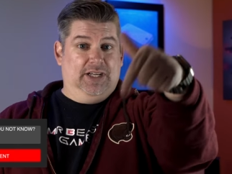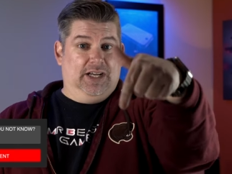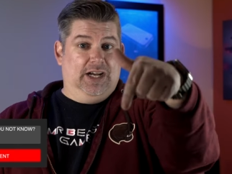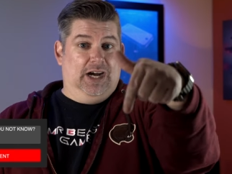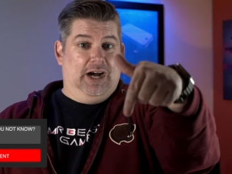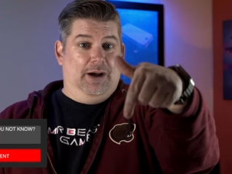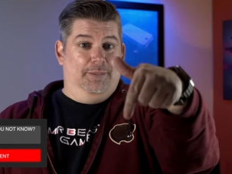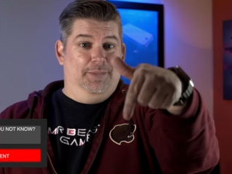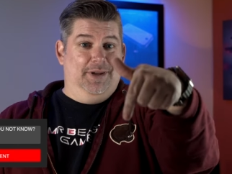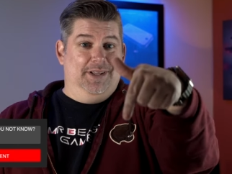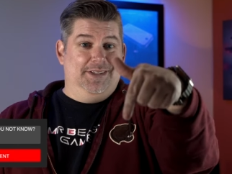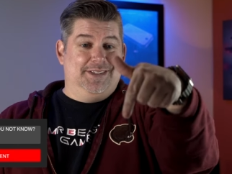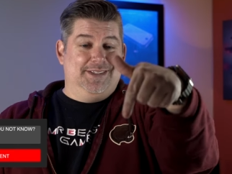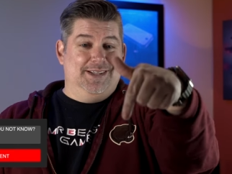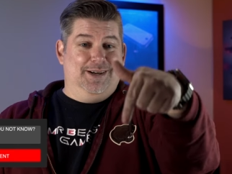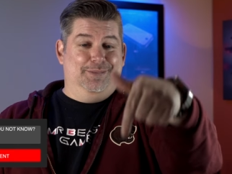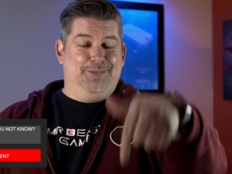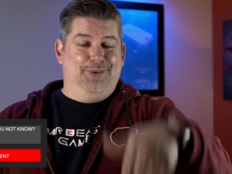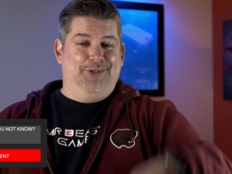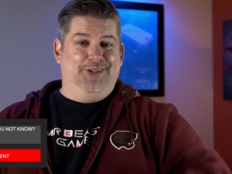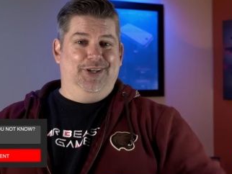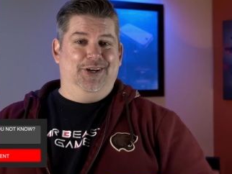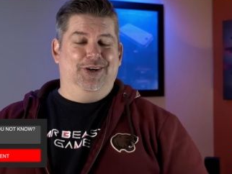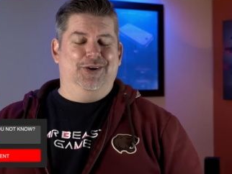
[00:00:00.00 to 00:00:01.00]
comment down
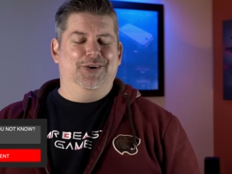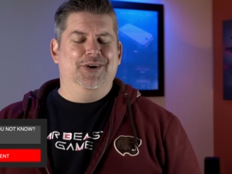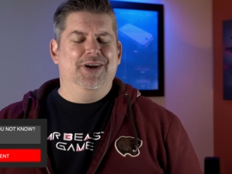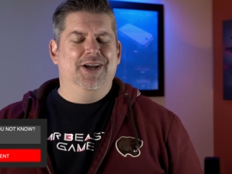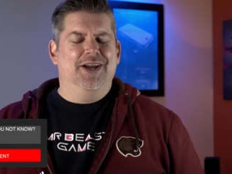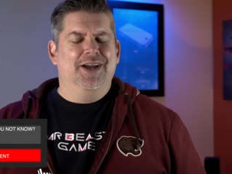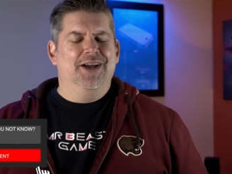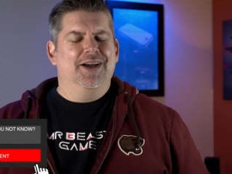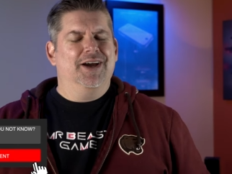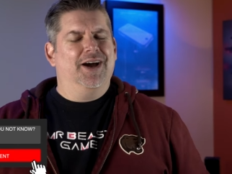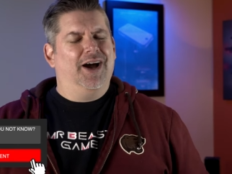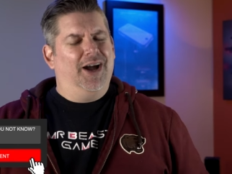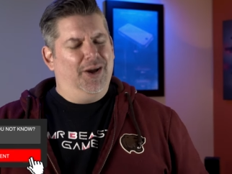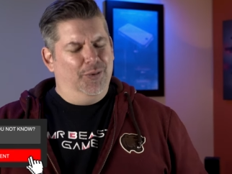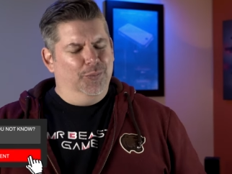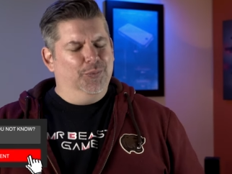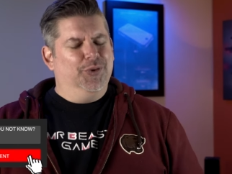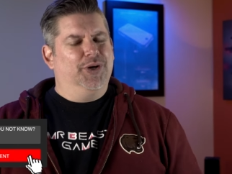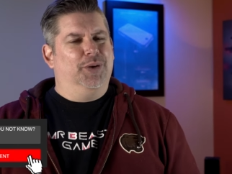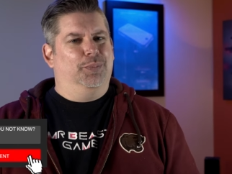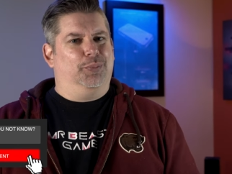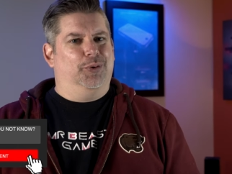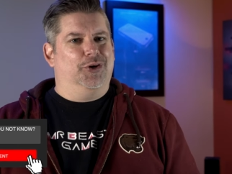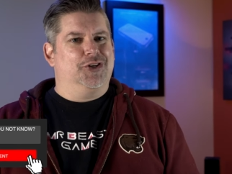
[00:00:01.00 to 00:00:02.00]
below? I
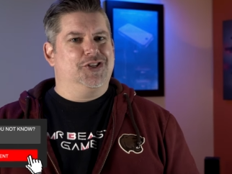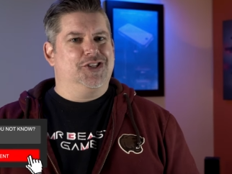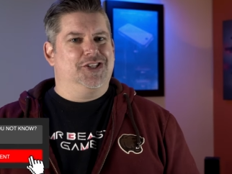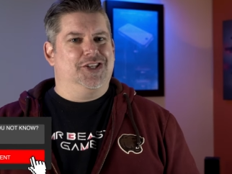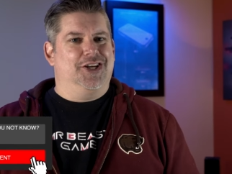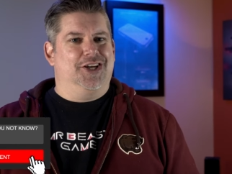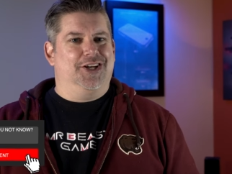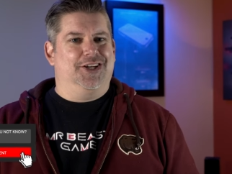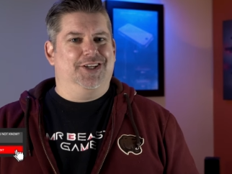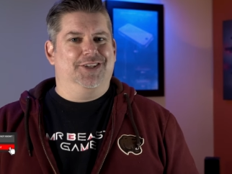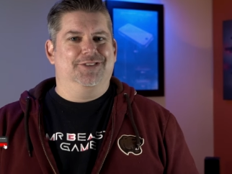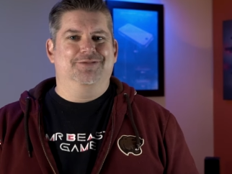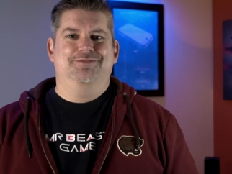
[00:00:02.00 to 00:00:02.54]
would appreciate it.